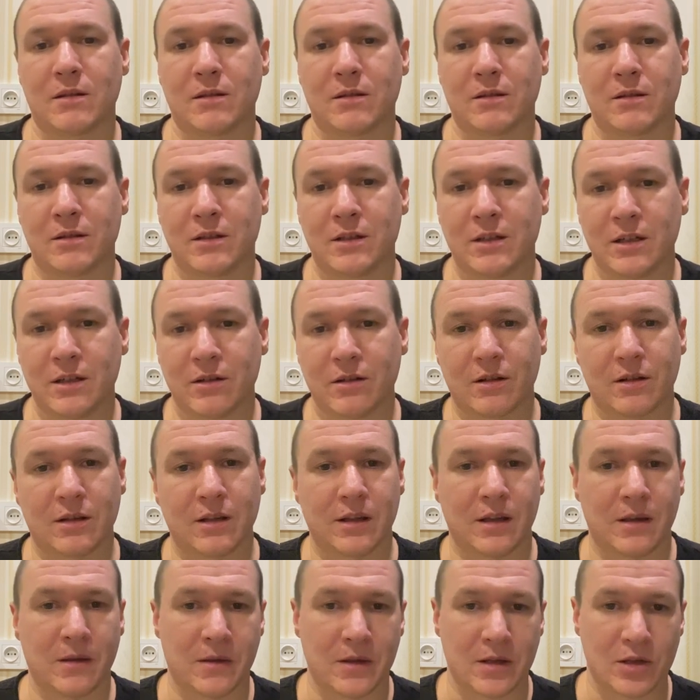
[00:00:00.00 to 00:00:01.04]
directly
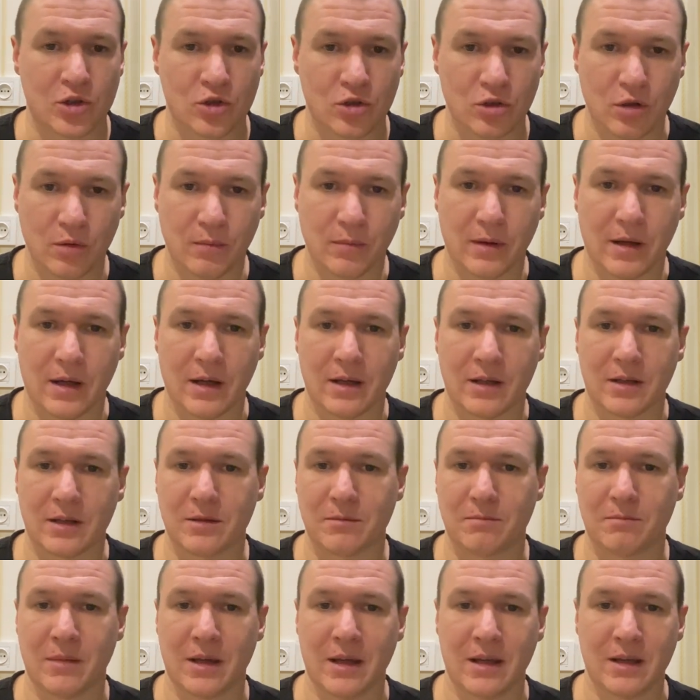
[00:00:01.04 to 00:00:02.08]
in the shop, and
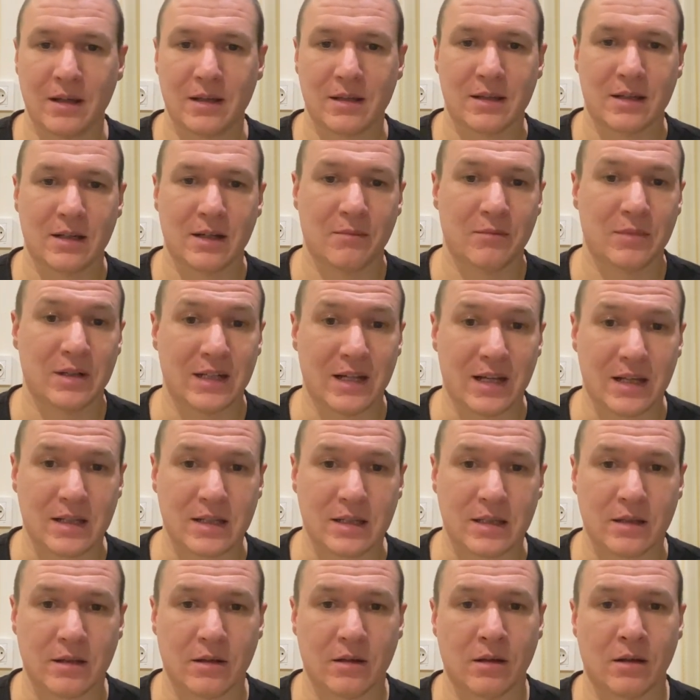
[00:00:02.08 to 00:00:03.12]
make some
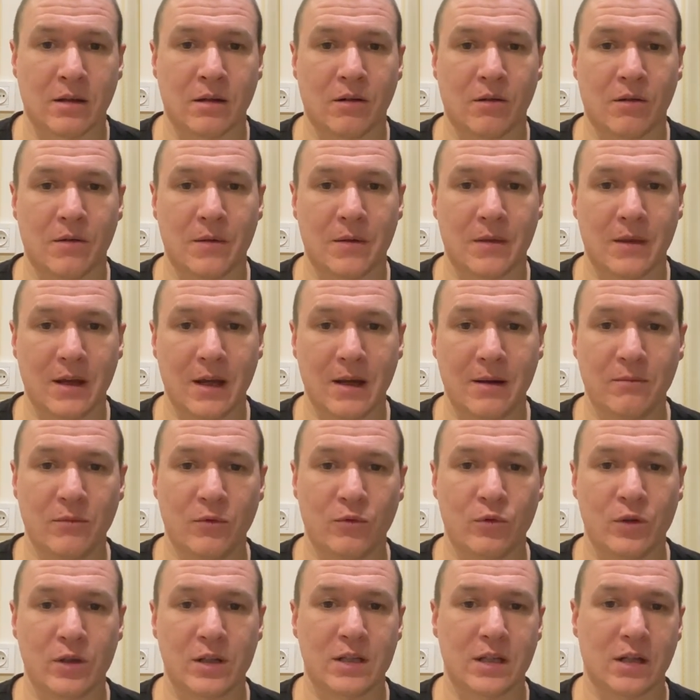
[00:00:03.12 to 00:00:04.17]
tests on them
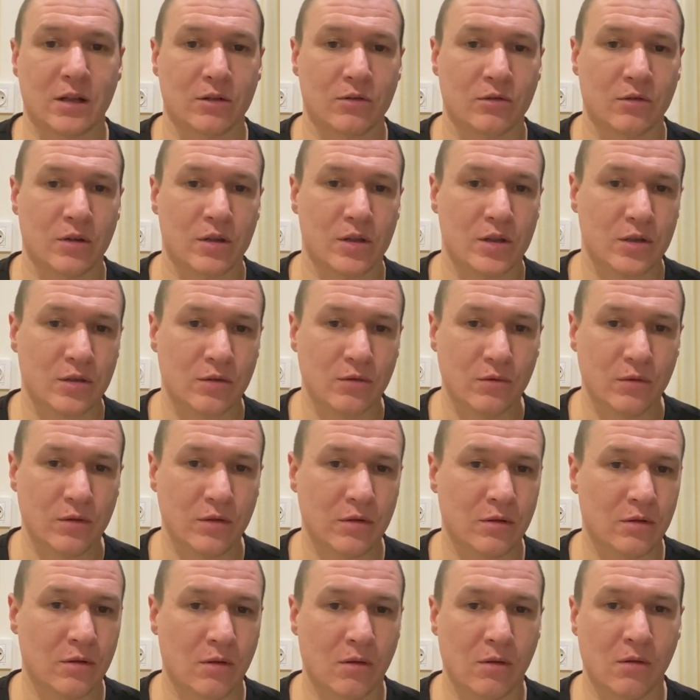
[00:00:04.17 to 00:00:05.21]
with Android
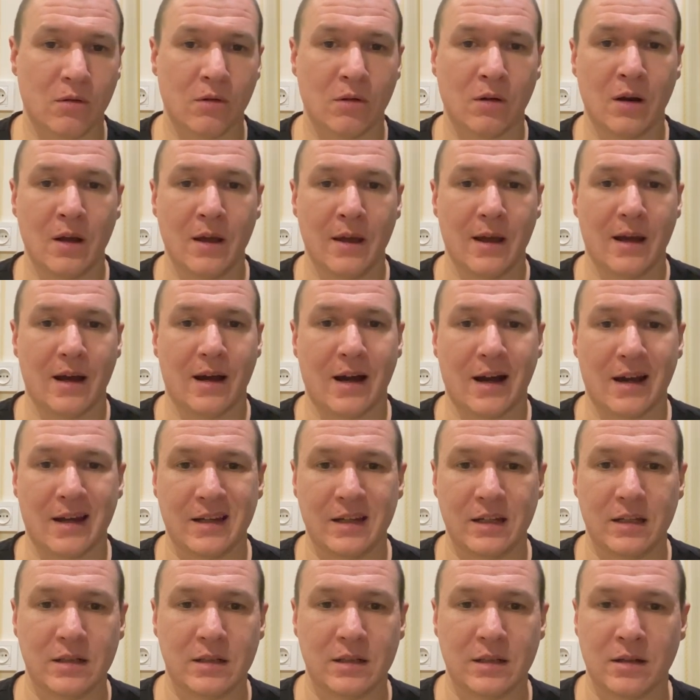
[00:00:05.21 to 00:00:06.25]
Studio or
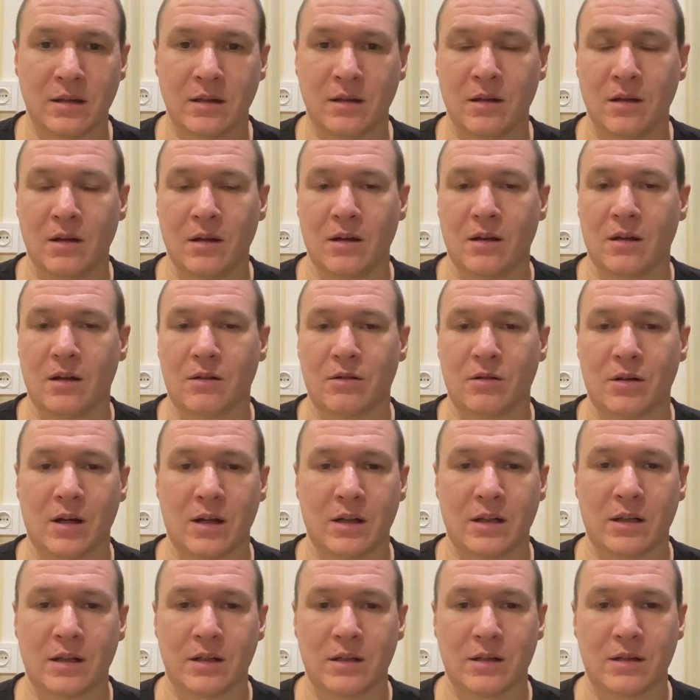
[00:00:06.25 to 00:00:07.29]
AIDA,
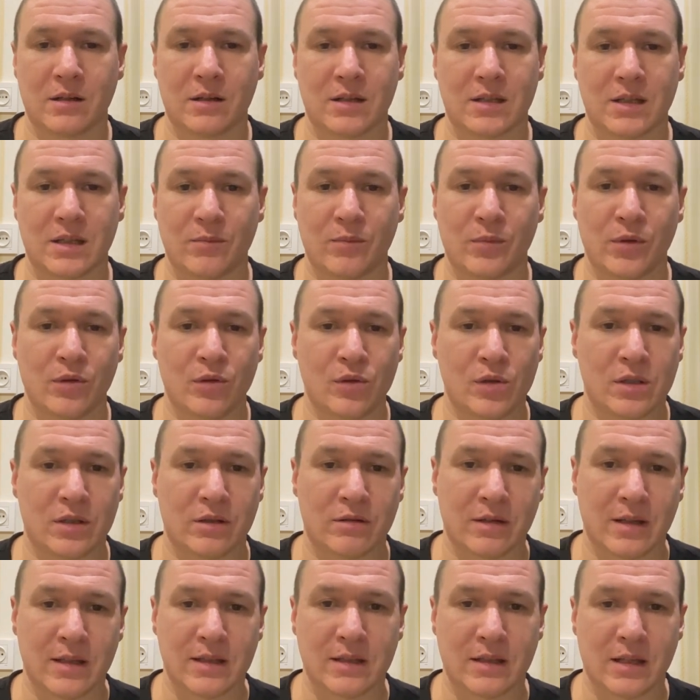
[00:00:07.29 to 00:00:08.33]
running a CPU
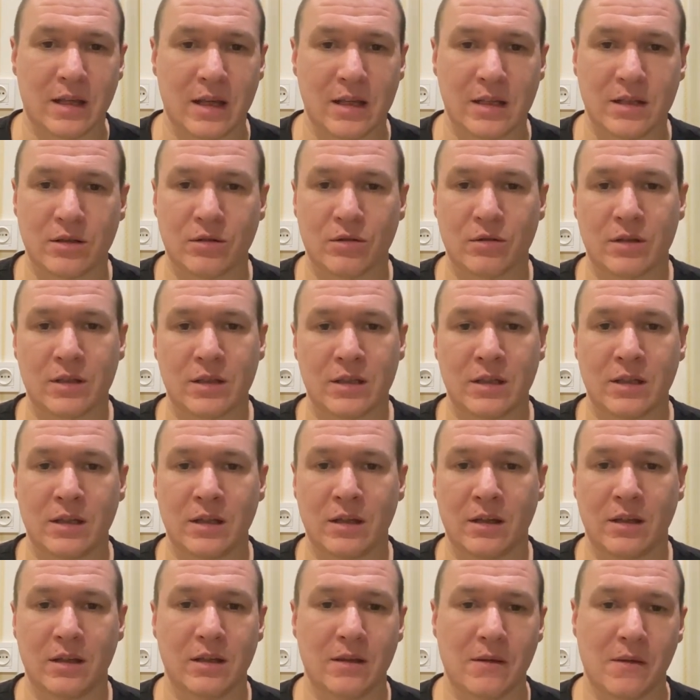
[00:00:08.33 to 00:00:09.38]
stress test to
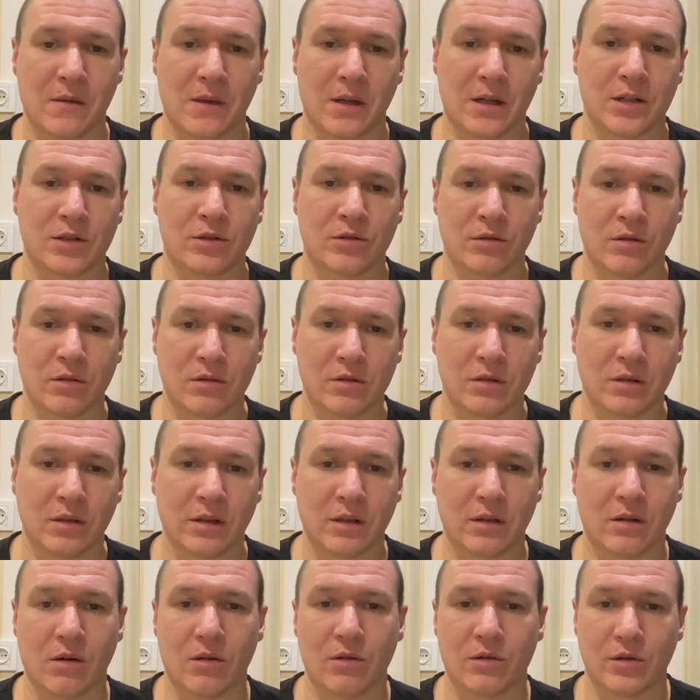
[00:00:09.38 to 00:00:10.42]
see if the
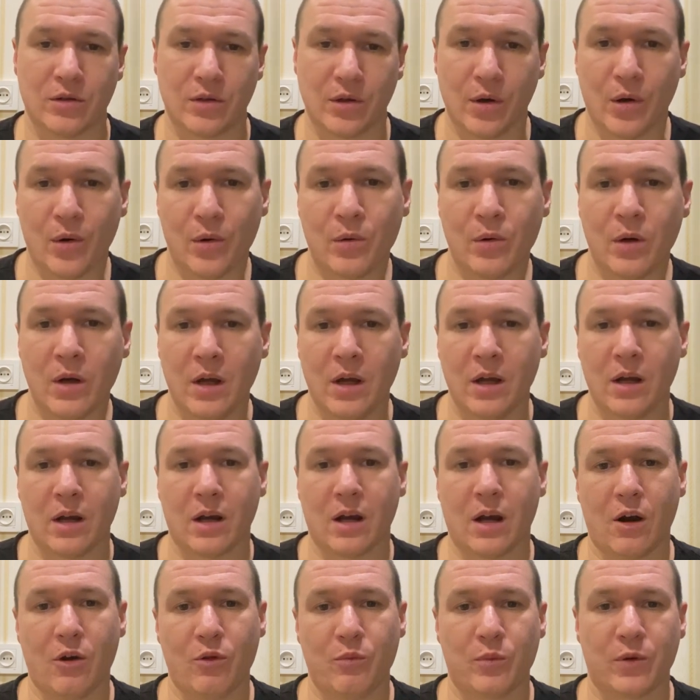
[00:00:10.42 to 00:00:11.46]
throttling or no,
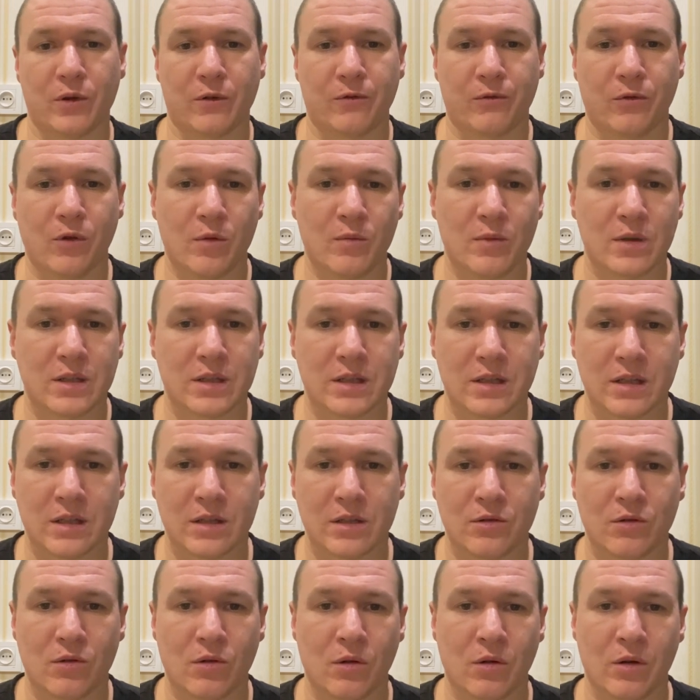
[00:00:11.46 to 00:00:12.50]
how performance is
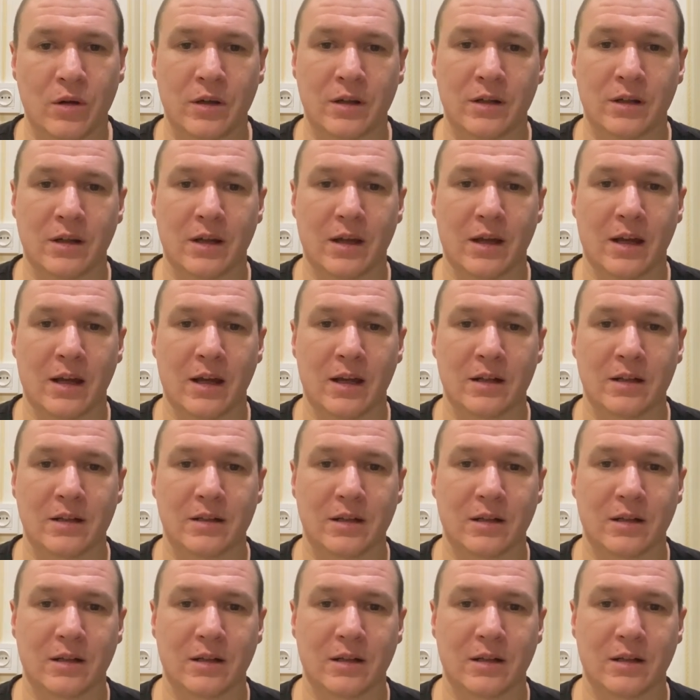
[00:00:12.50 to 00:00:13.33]
going, and